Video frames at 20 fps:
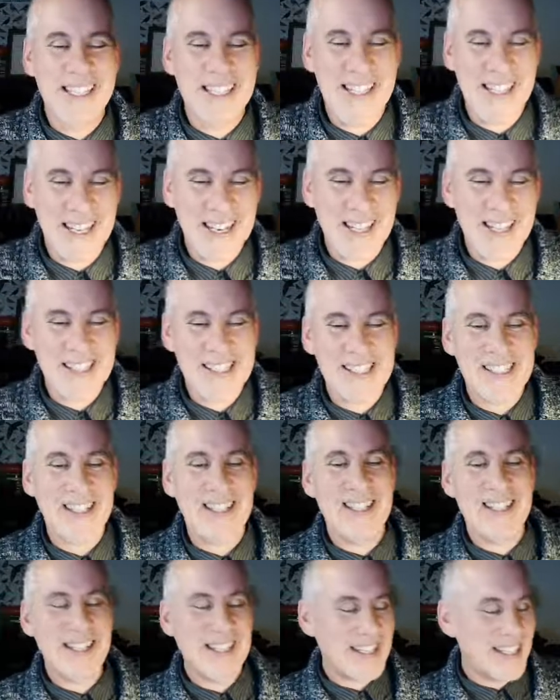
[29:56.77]
until I
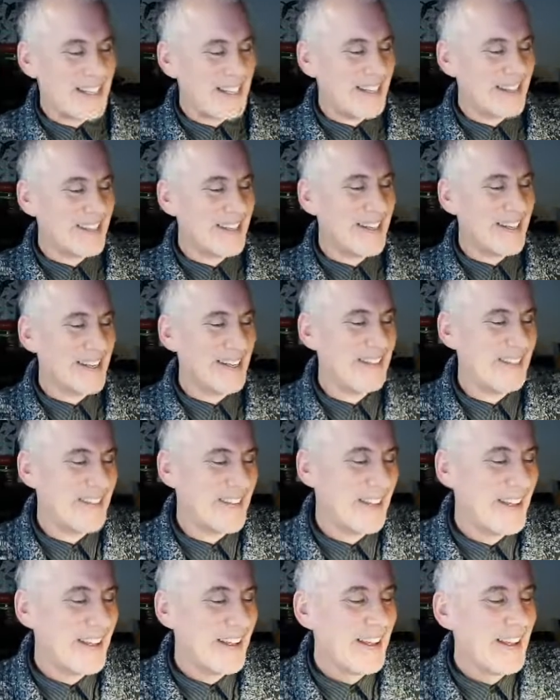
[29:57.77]
started gardening,
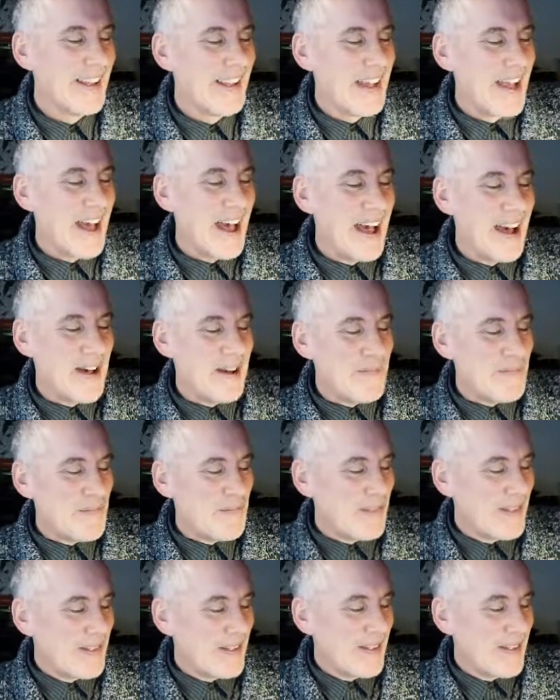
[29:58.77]
um,